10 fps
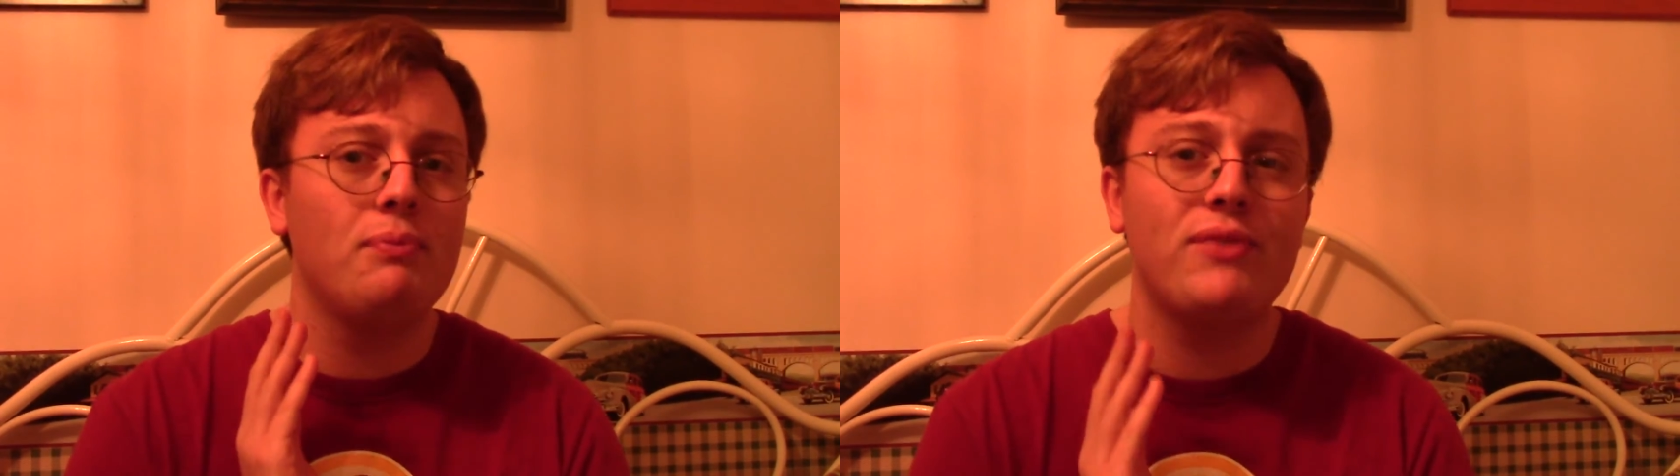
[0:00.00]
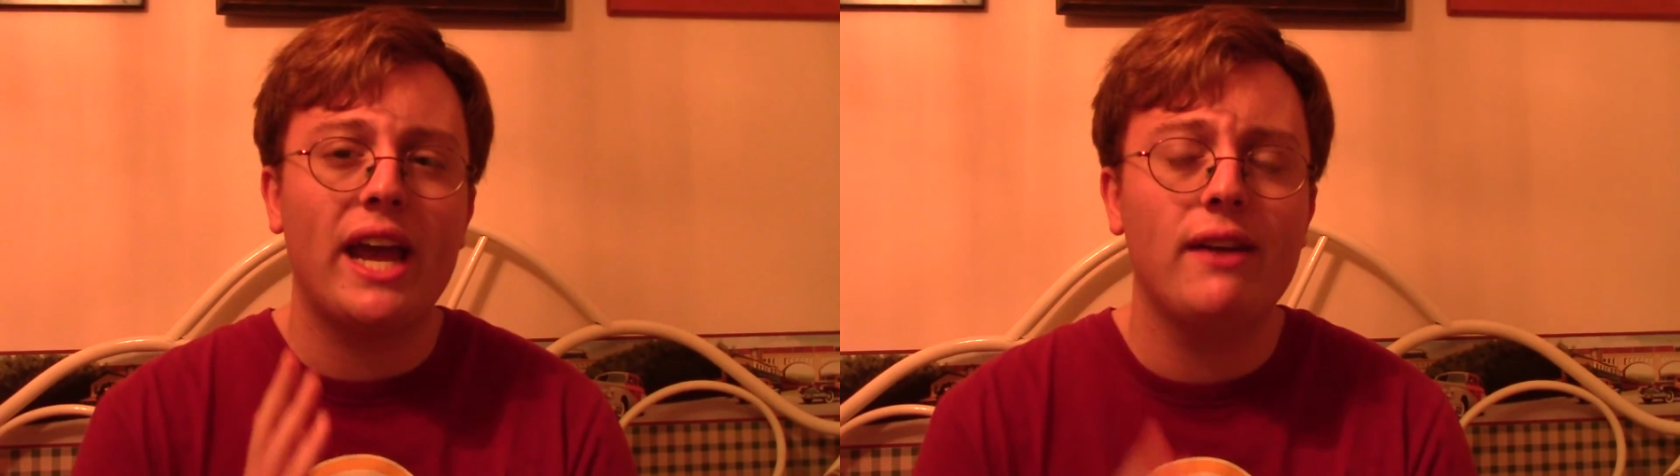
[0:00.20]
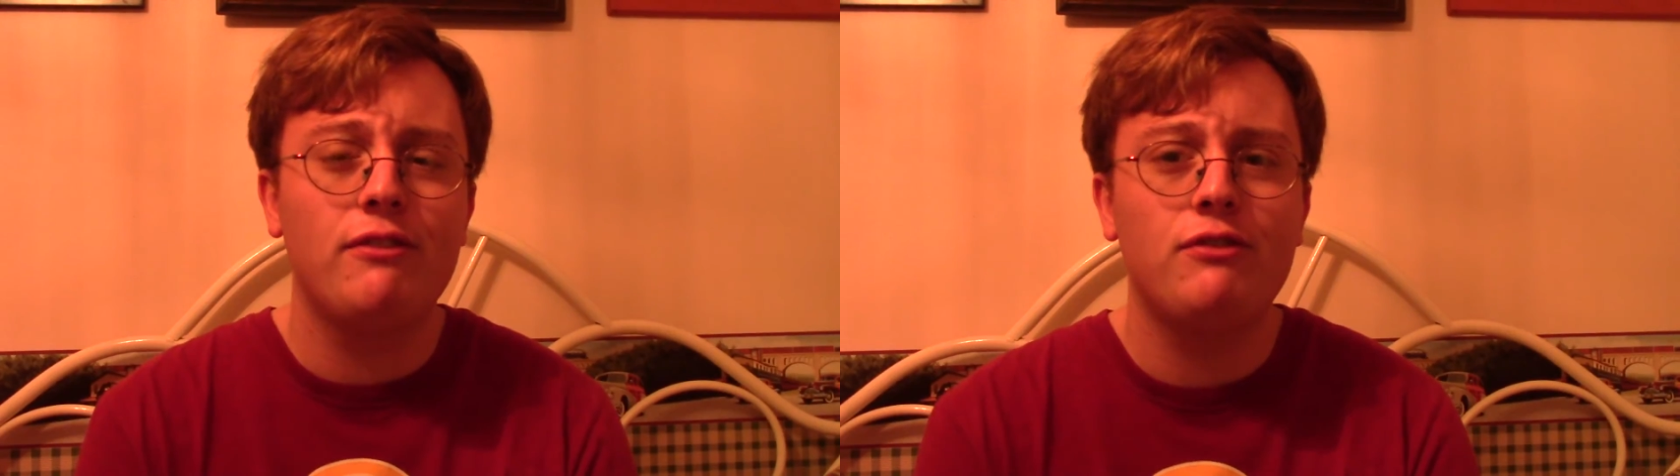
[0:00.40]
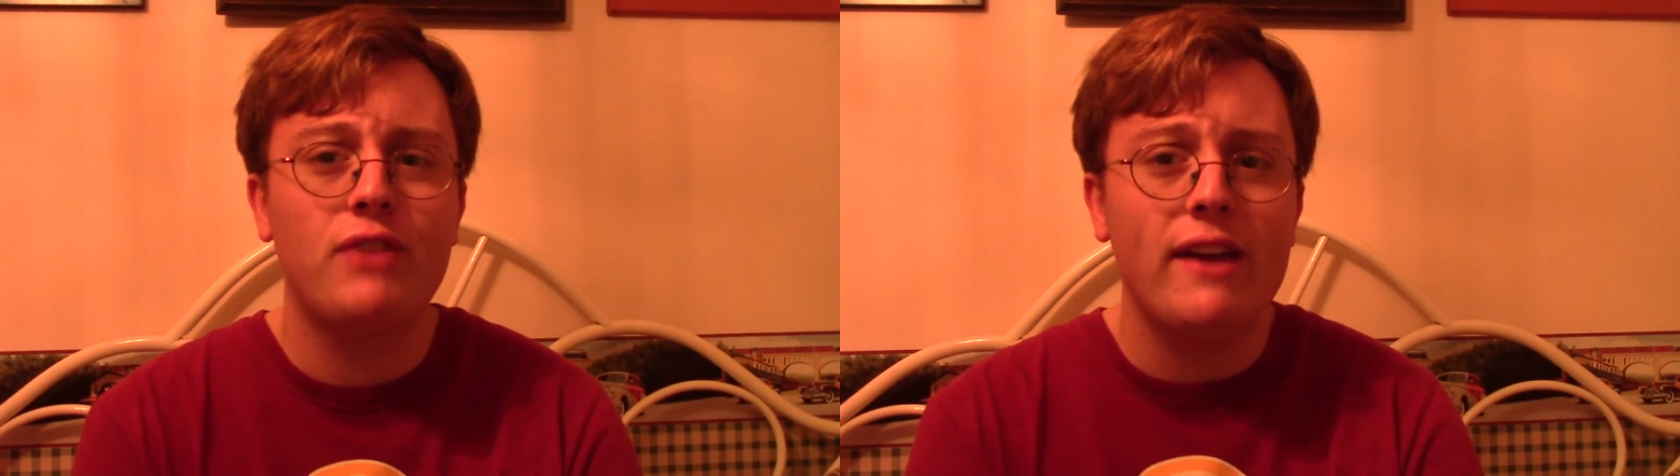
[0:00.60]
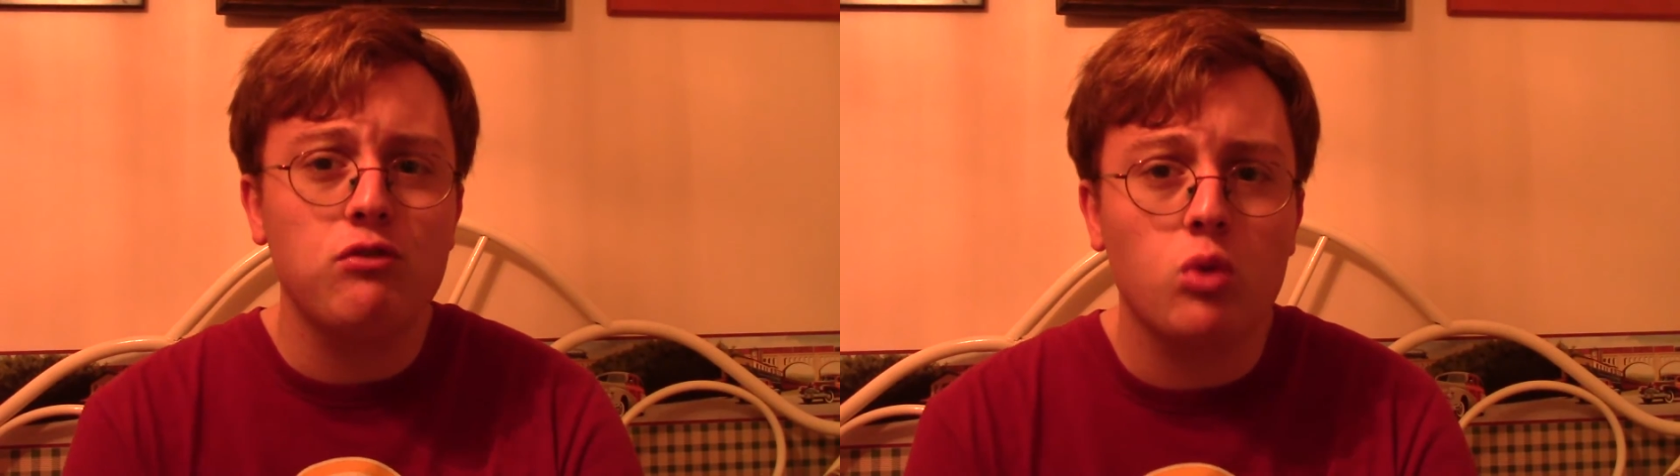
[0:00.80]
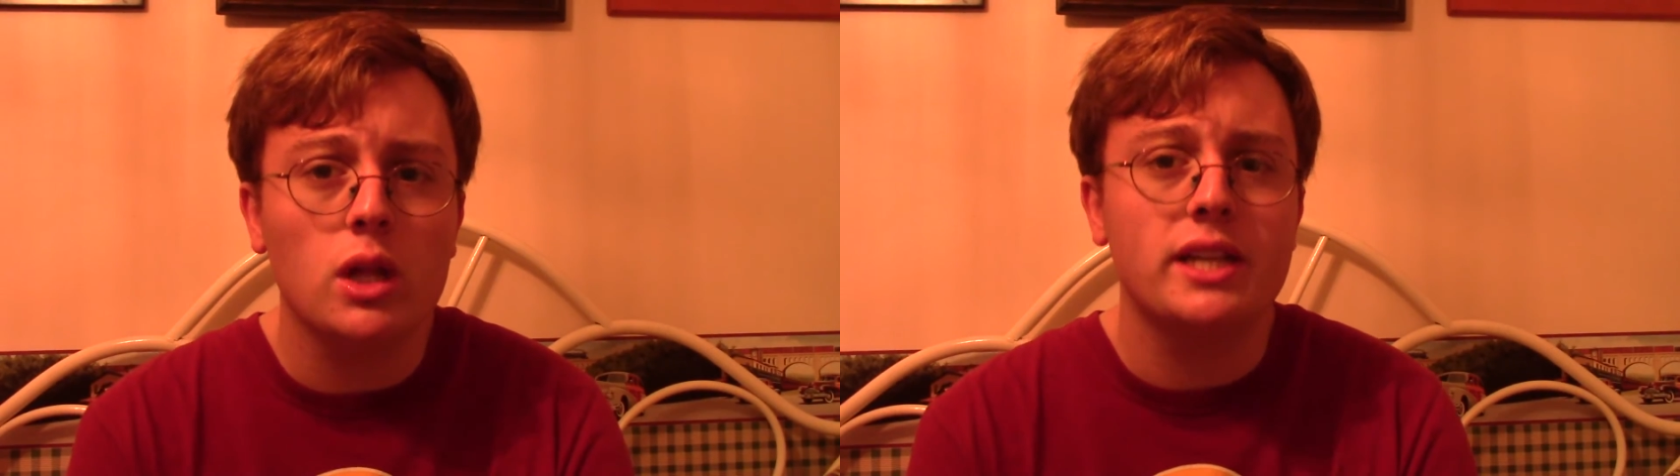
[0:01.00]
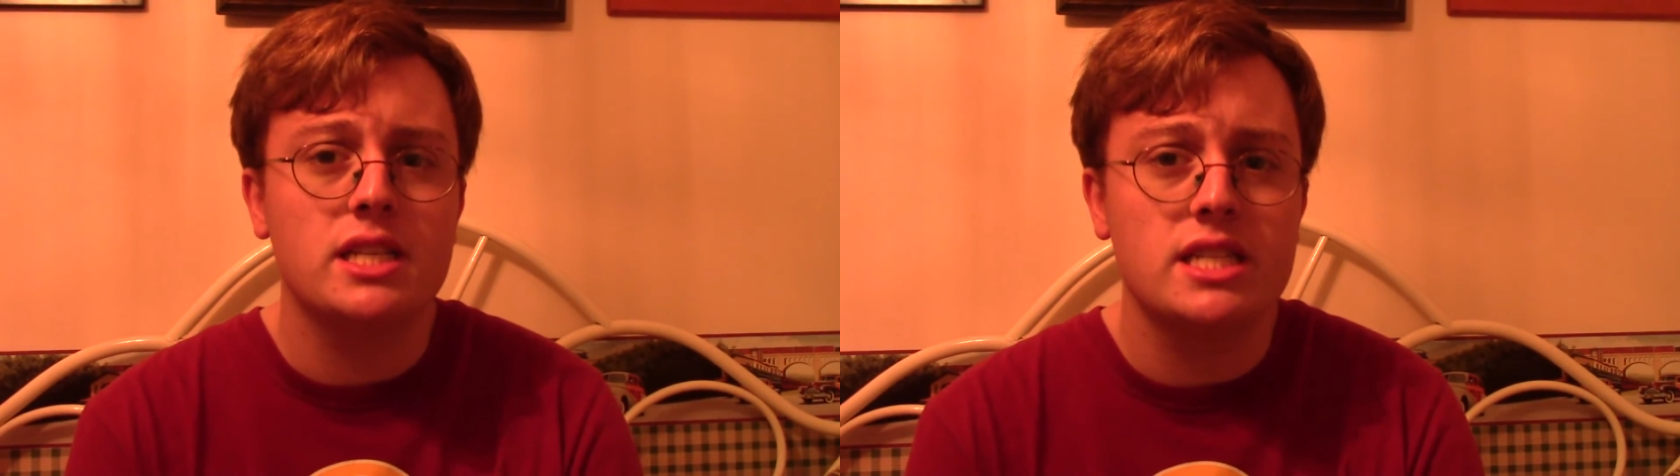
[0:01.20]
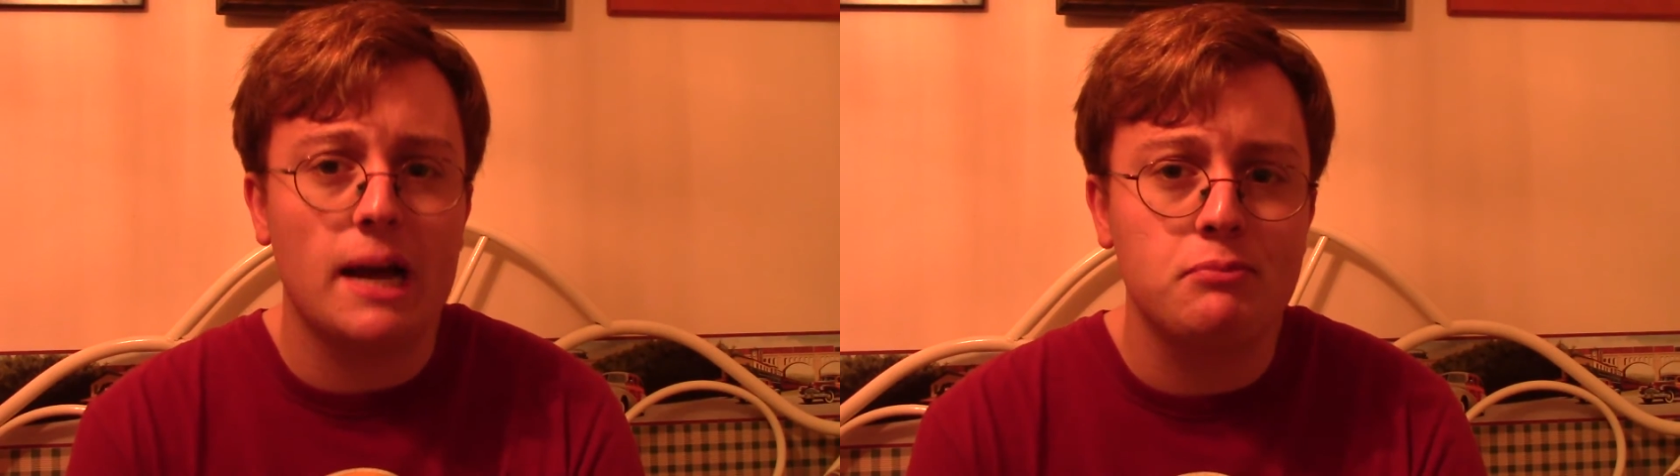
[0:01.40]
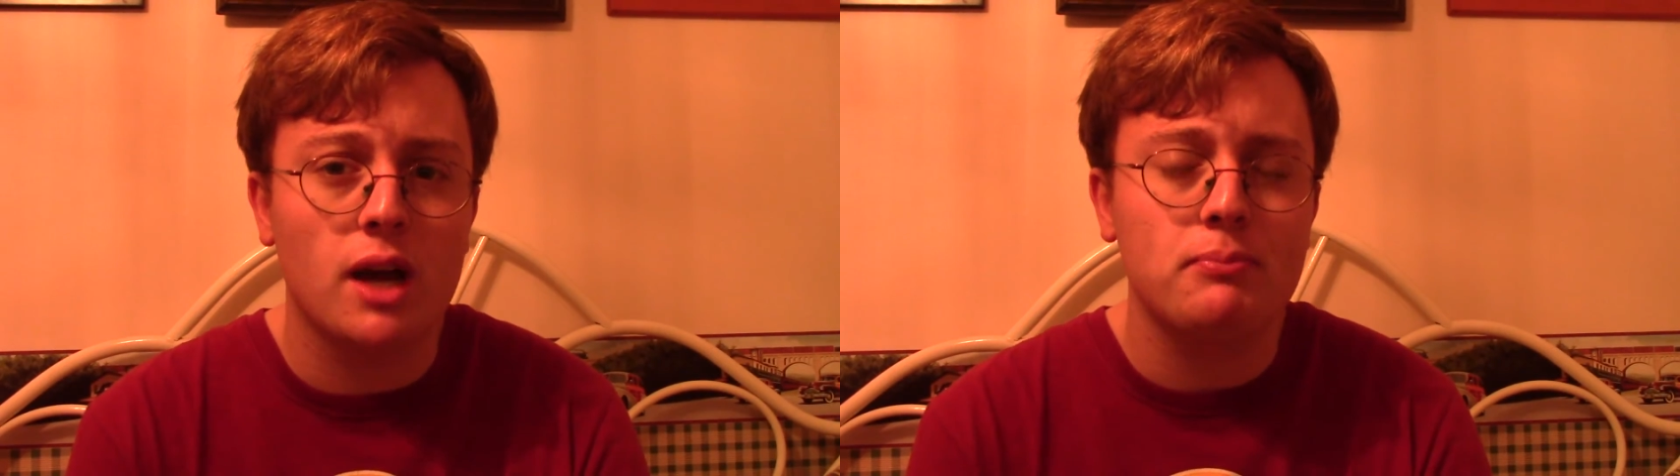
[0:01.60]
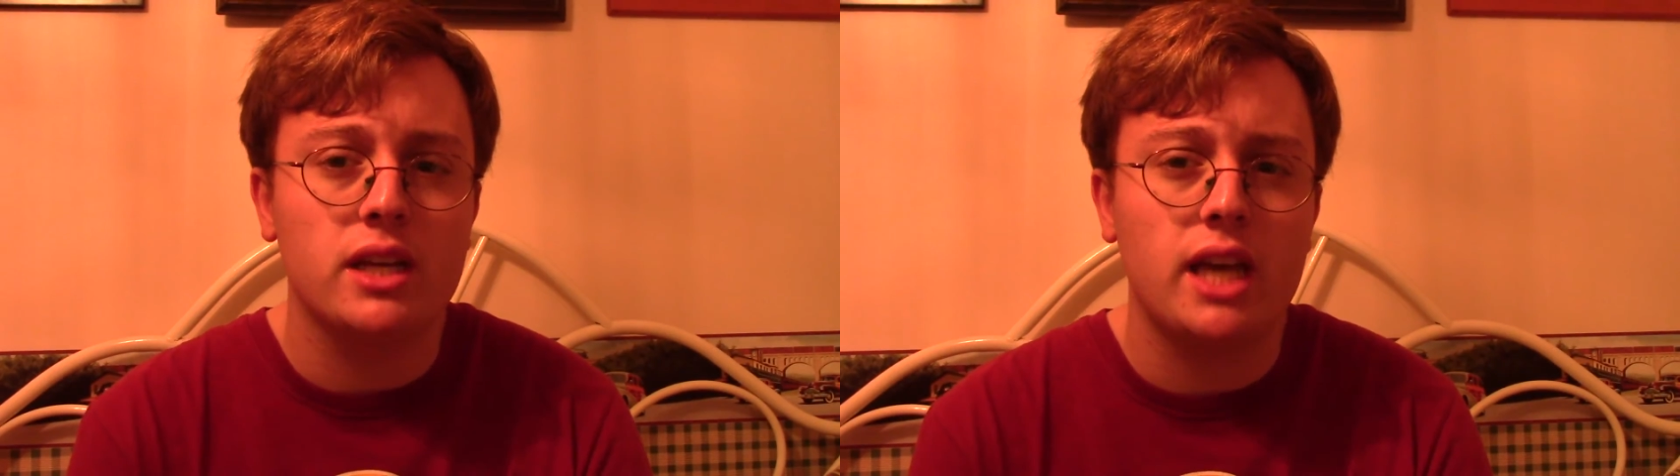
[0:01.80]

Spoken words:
They've really stepped up the